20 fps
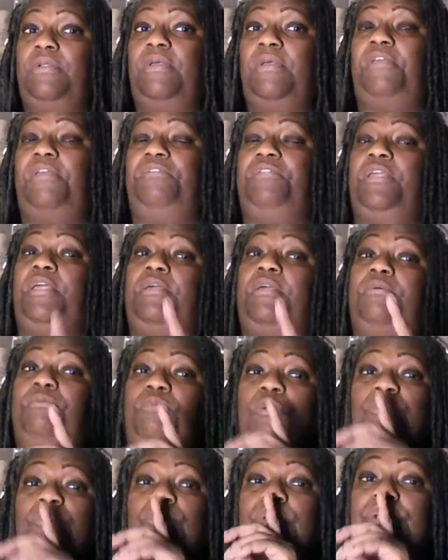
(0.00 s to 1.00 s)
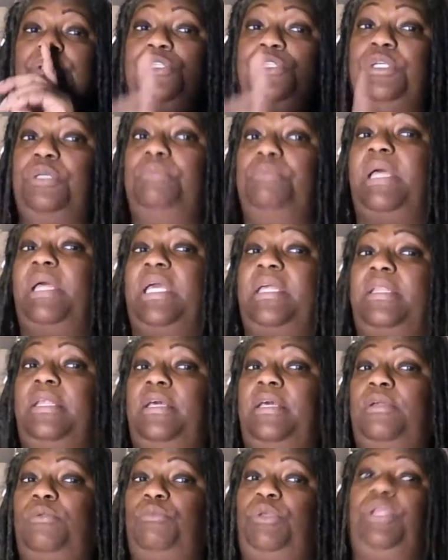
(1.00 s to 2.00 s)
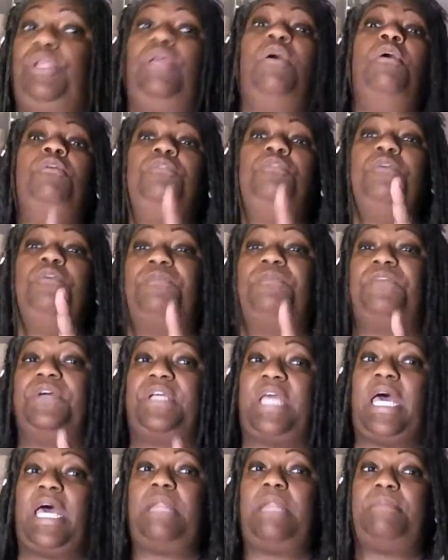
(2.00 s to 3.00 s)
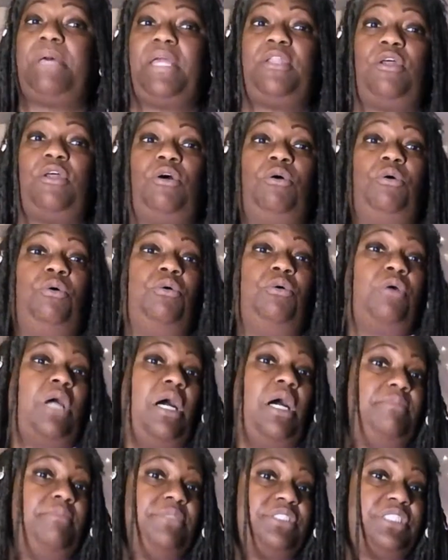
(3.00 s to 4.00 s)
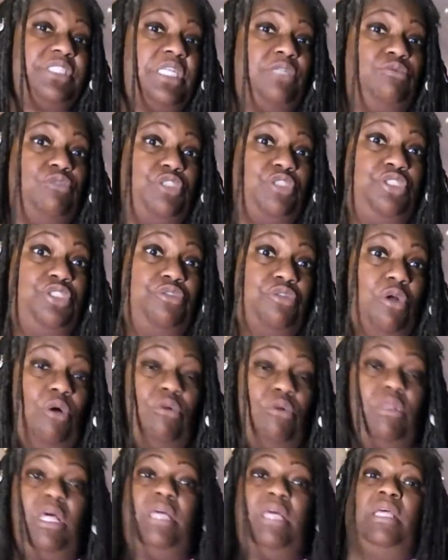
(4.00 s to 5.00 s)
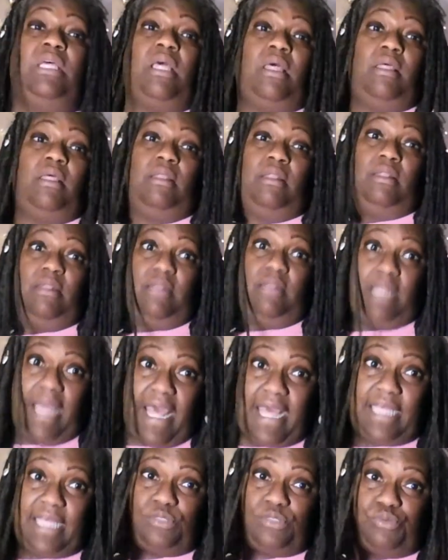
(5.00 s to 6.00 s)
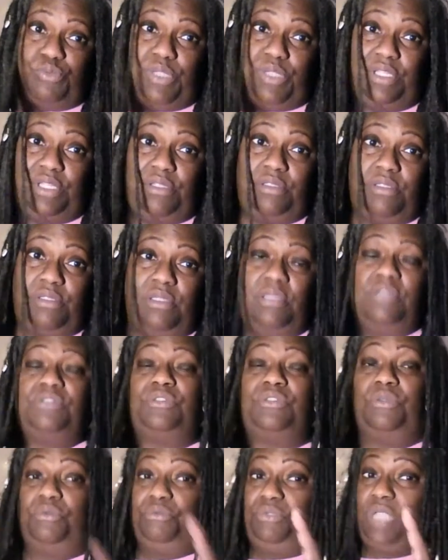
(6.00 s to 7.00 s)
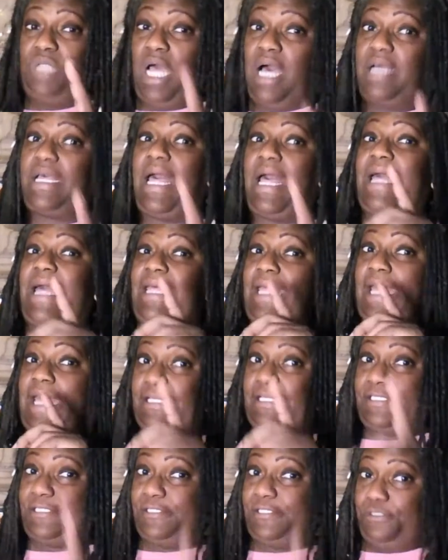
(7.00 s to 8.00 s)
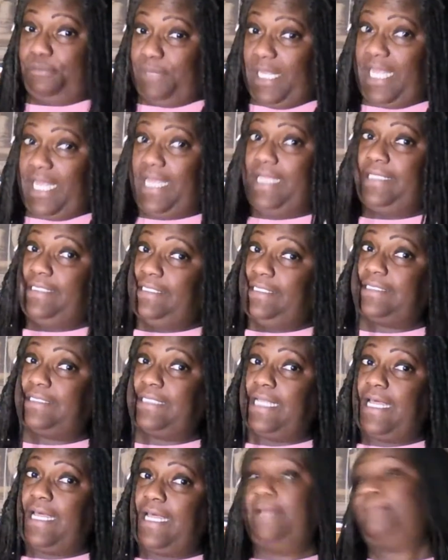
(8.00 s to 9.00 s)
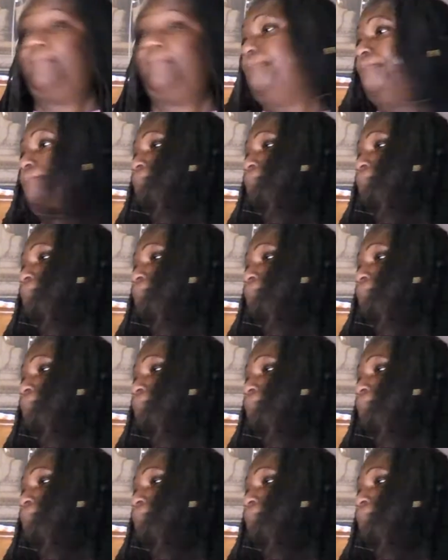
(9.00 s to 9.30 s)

And then when we do make it down a week, you forgot about the whole conversation what you told us last week. So, doc, I got your behind this time.